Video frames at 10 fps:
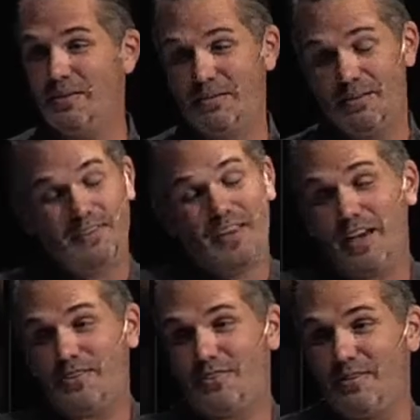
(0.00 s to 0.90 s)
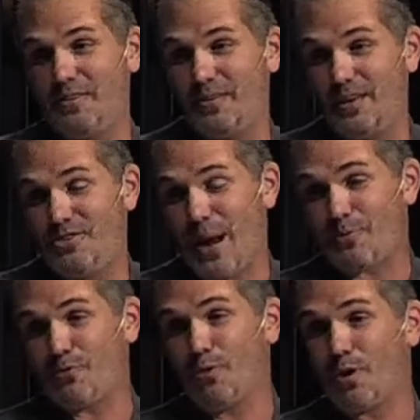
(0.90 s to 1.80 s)
the text in
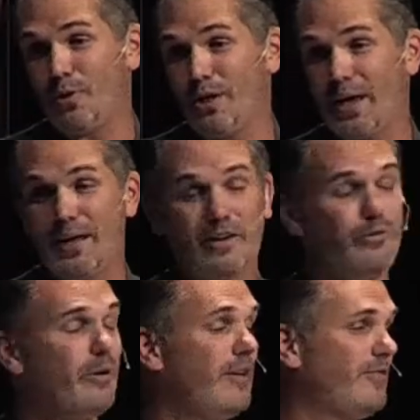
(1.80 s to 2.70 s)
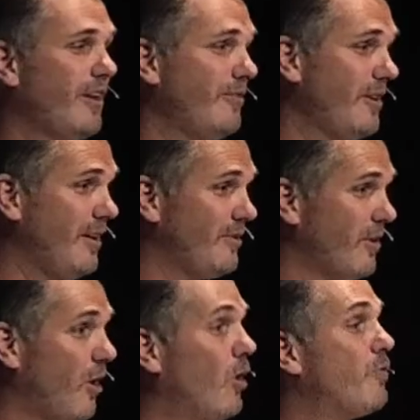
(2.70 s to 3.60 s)
chapter 4 we'll look at next week says that he's
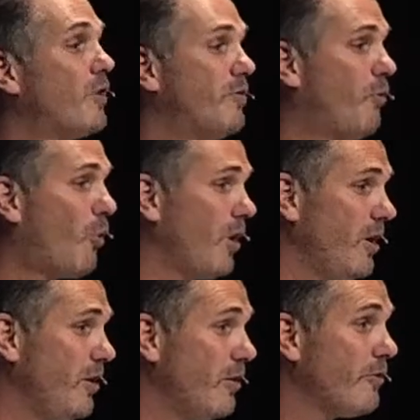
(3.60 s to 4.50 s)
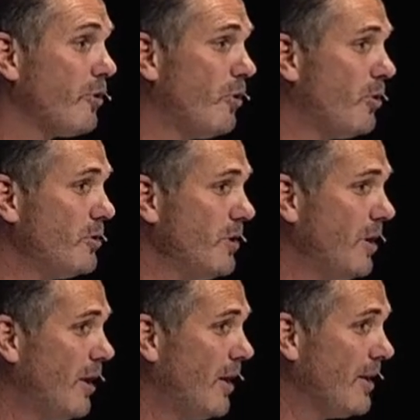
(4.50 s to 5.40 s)
over 40 years old.
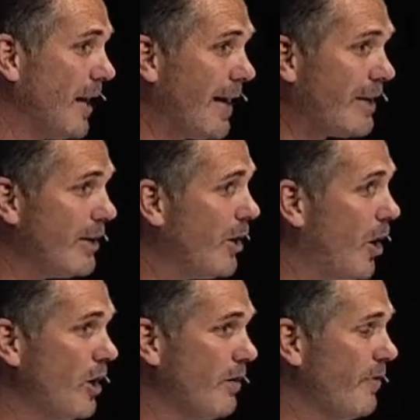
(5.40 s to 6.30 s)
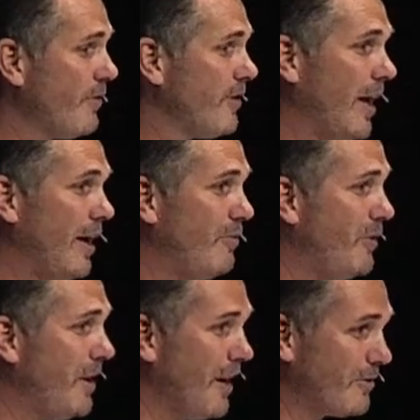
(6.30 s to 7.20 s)
Likely all of his life,
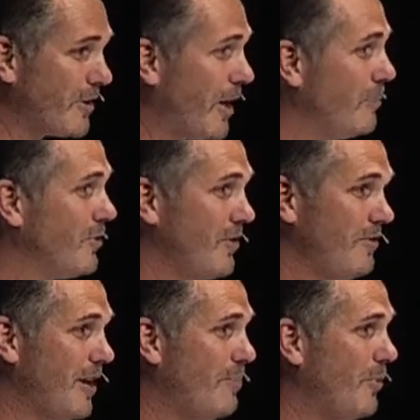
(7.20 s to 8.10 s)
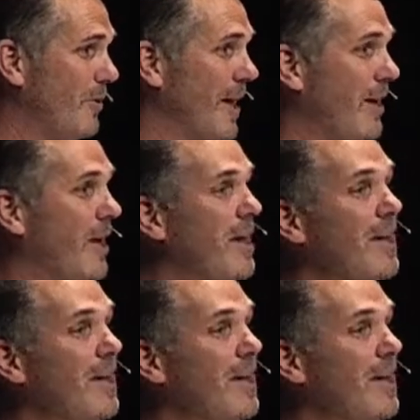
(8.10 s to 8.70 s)
he has come to the temple and